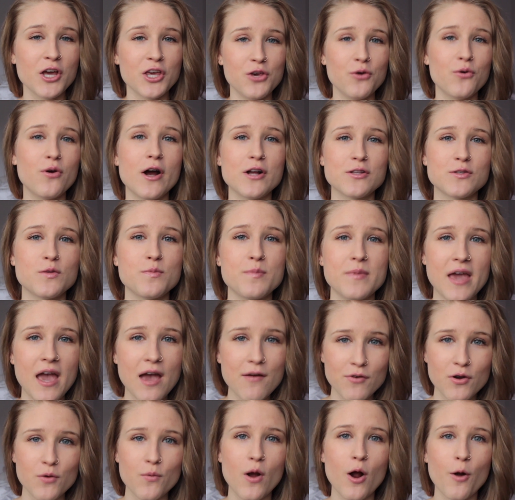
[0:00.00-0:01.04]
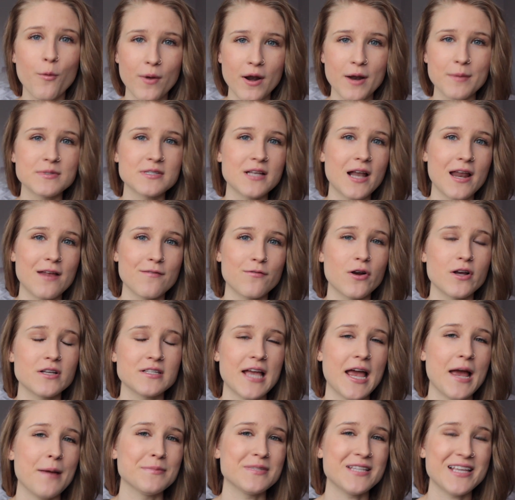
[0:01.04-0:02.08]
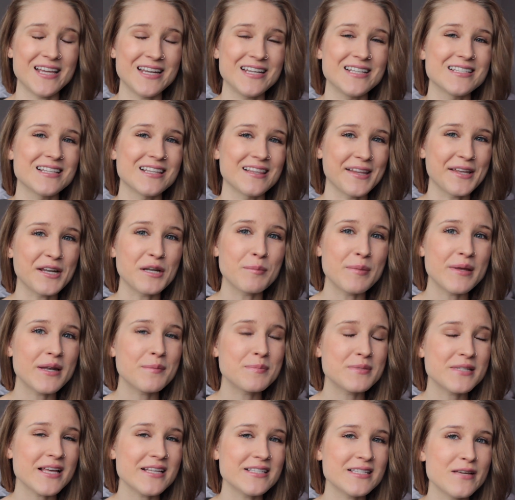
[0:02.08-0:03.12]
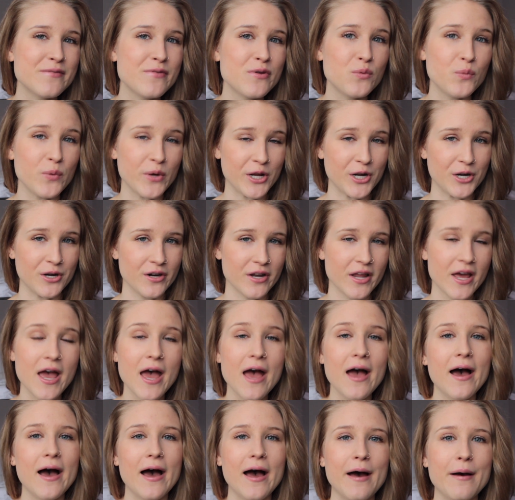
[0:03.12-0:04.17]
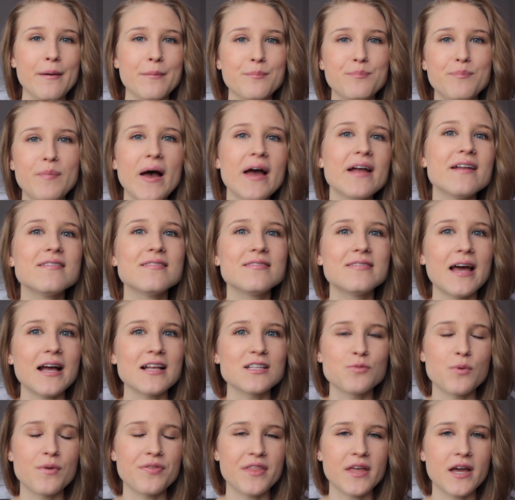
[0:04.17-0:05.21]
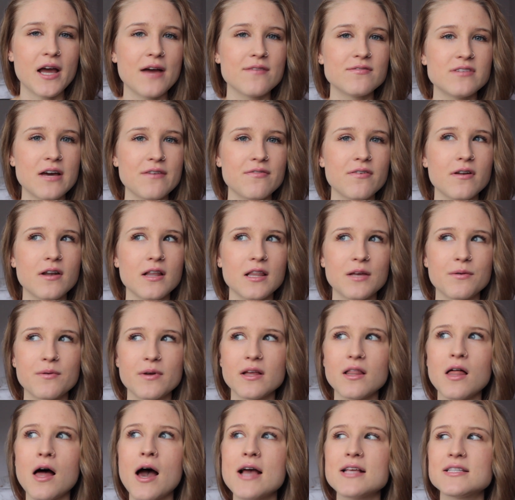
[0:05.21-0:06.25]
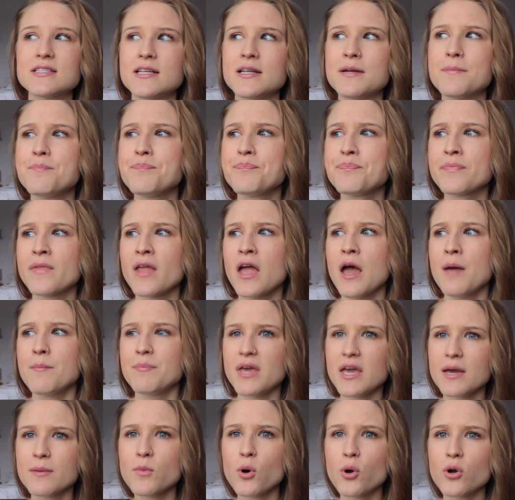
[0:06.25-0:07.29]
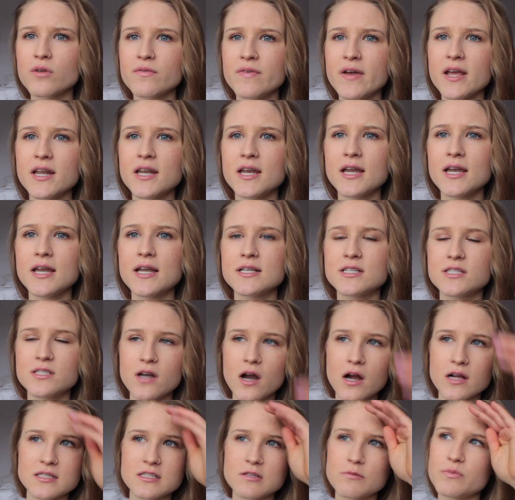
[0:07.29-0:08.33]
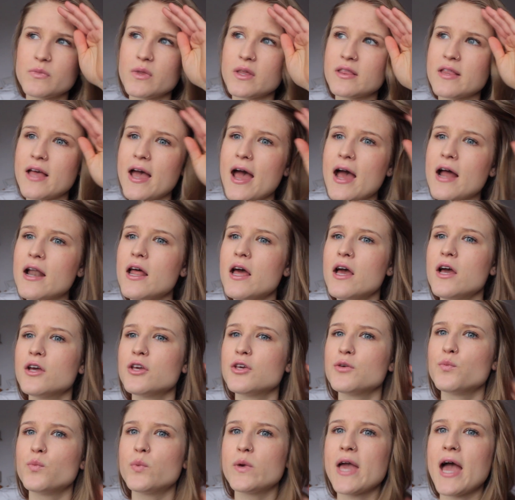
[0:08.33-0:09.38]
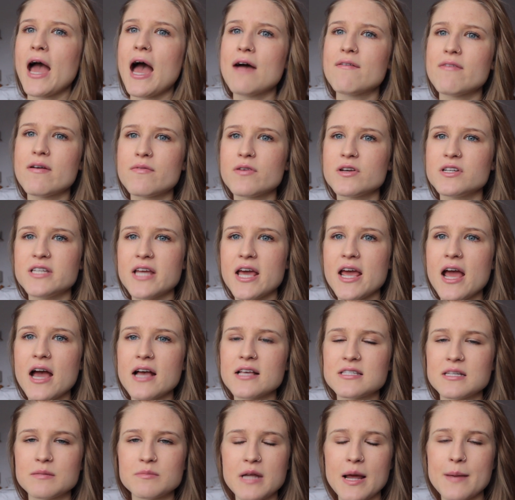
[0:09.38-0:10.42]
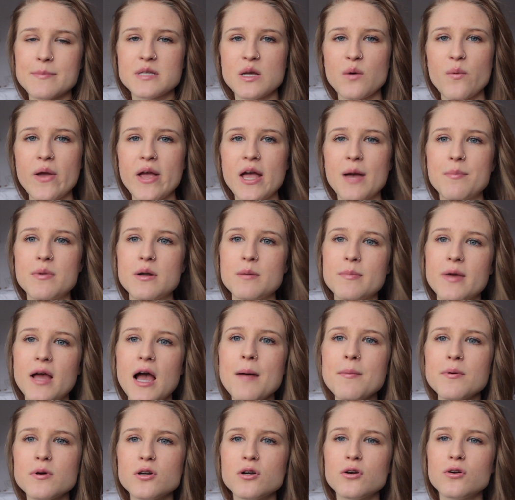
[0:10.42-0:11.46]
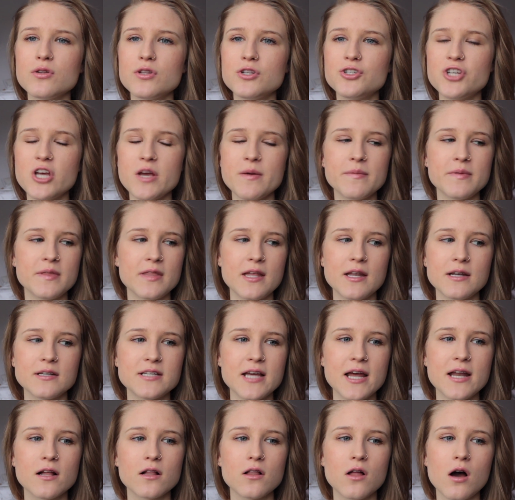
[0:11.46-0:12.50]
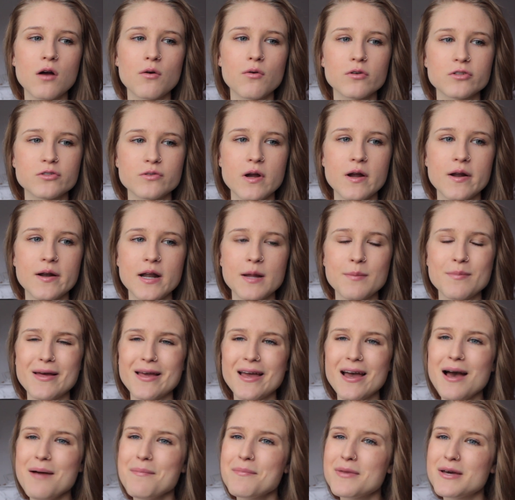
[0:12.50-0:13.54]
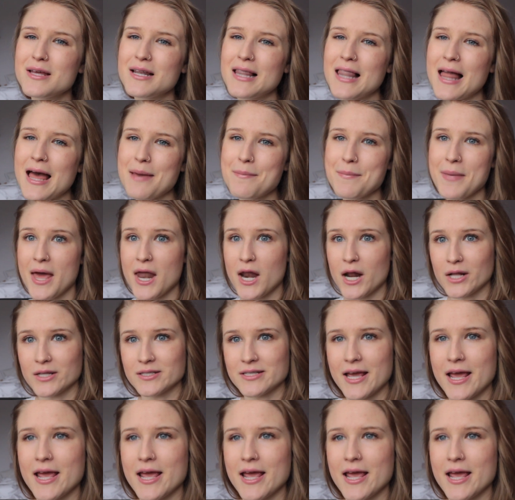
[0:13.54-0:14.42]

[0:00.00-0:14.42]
cue cards with me everywhere when I'm studying for exams. It is a little bit obsessive and weird, um, but that's one thing I've definitely realize and being motivated is not something that we have every day. Sometimes I wake up and I'm like, I'm gonna go to the gym and then 10 o'clock rolls around and I'm like, I'm gonna lie in bed all